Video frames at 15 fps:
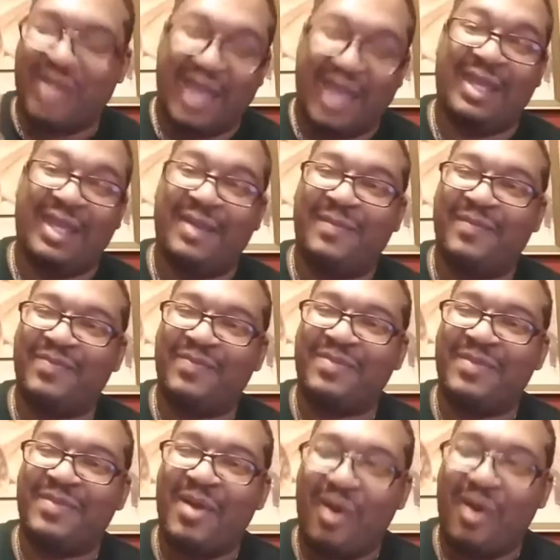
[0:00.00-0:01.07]
Danny
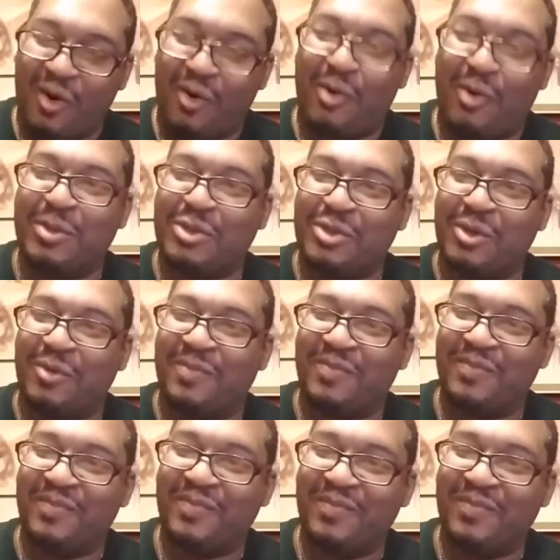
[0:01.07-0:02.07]
are on the show.